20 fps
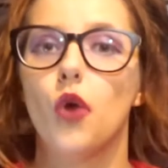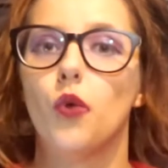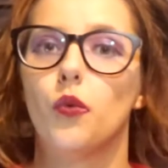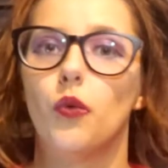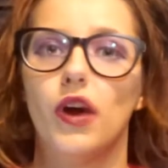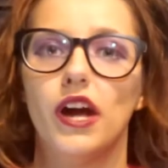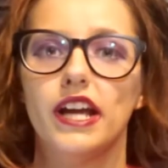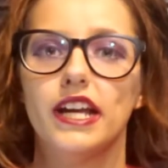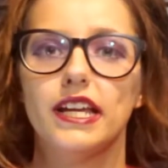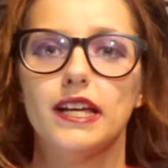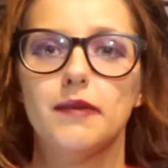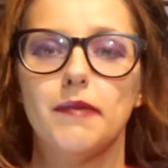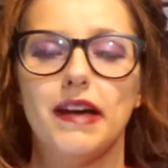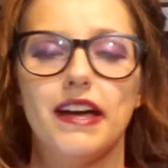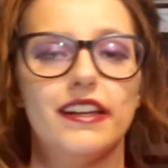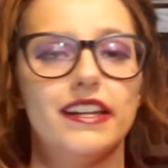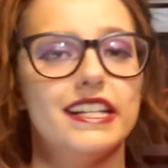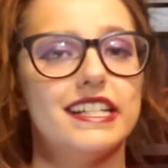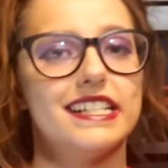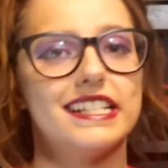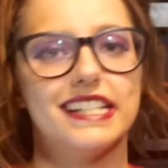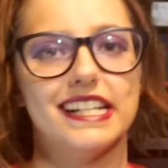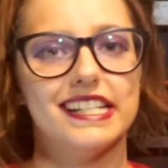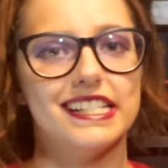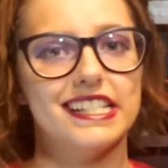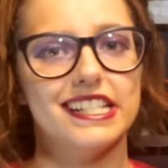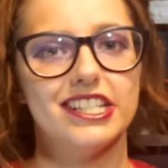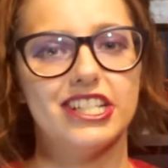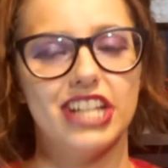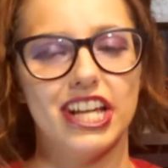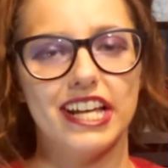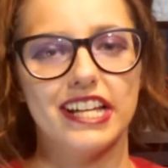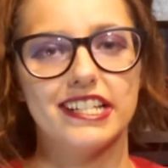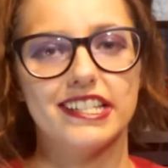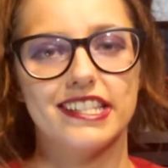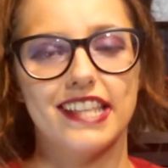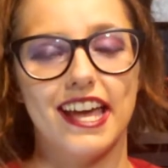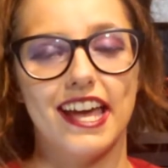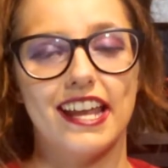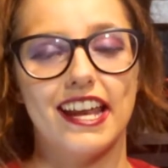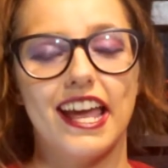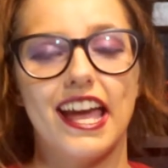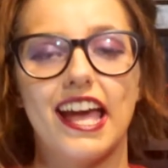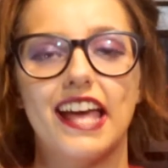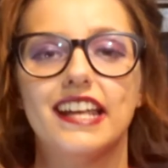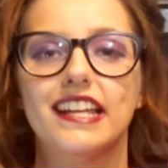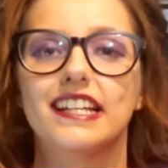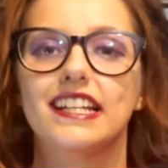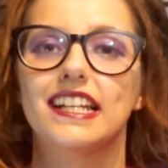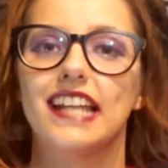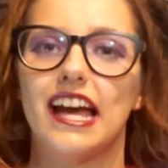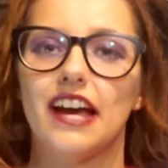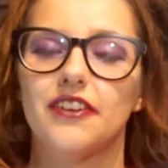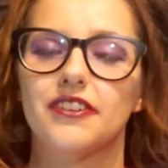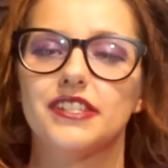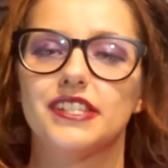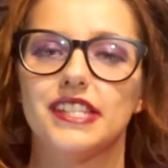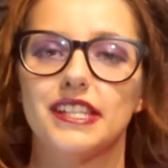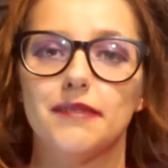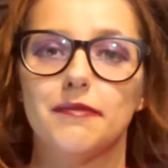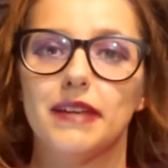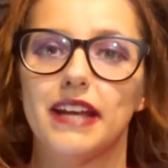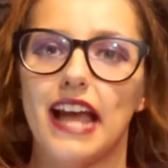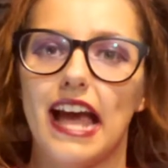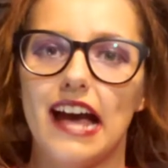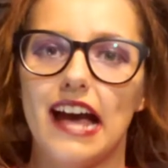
Whining about it doesn't change that and allows them an